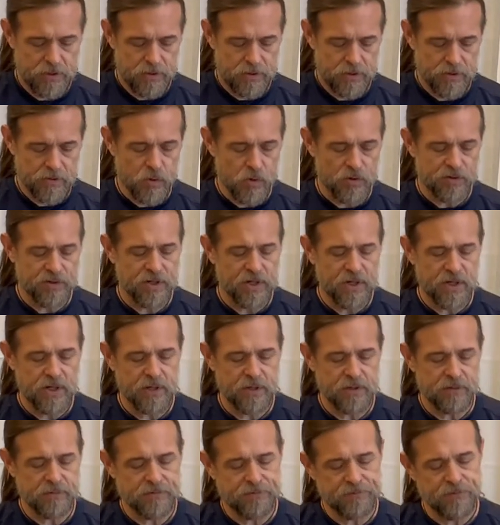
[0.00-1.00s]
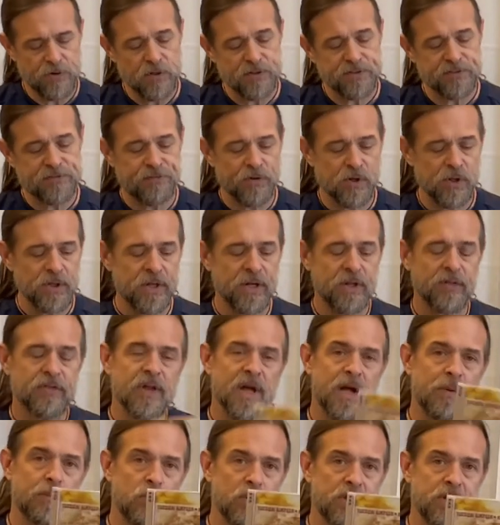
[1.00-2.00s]
And of course, the first full-length
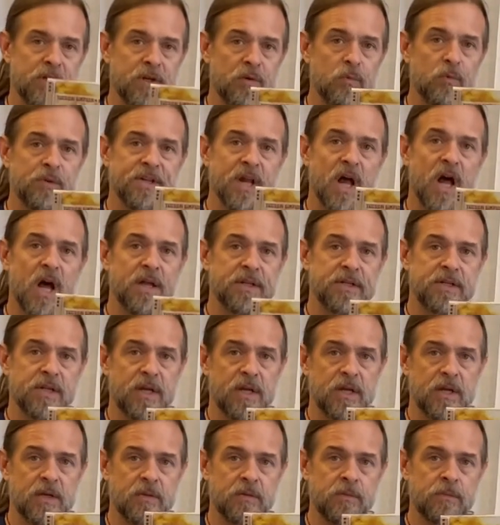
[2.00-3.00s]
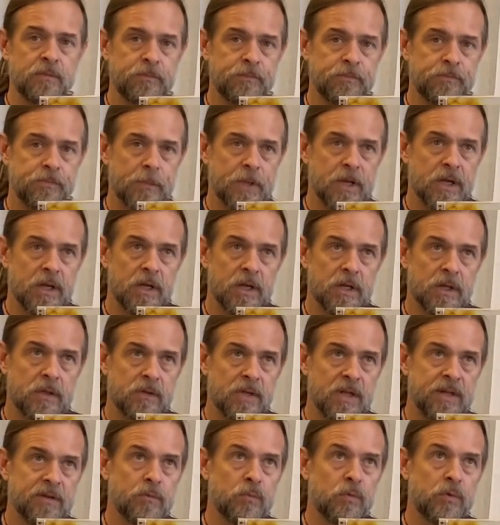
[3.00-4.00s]
album we did was Hot Town, and
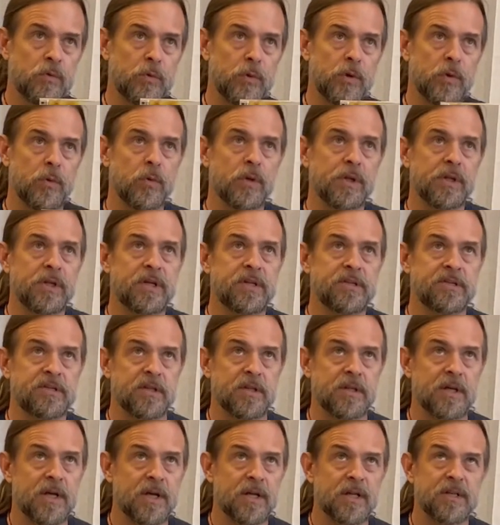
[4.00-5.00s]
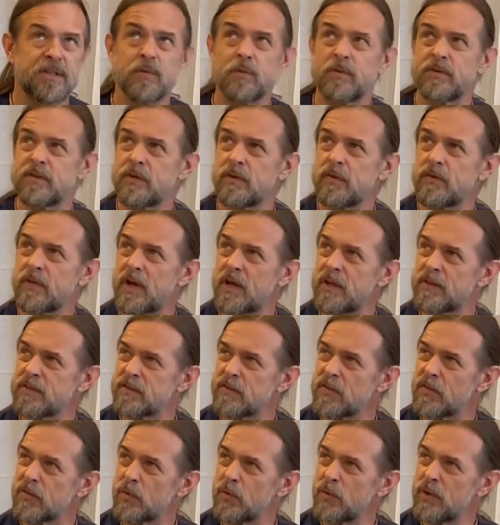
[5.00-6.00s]
that one we released in, I guess it was
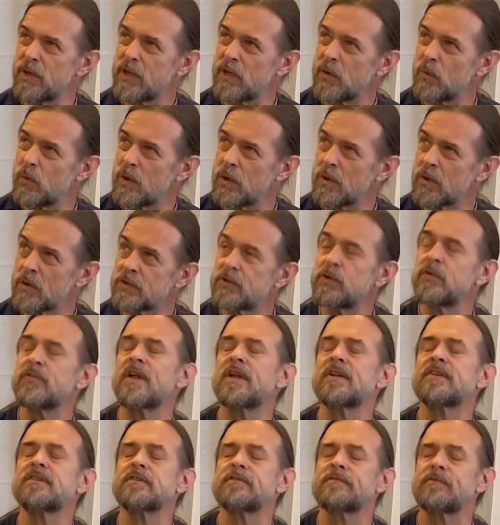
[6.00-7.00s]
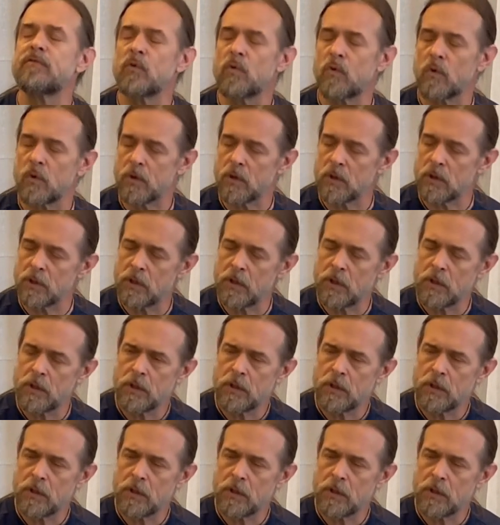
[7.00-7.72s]
2003 or 2004.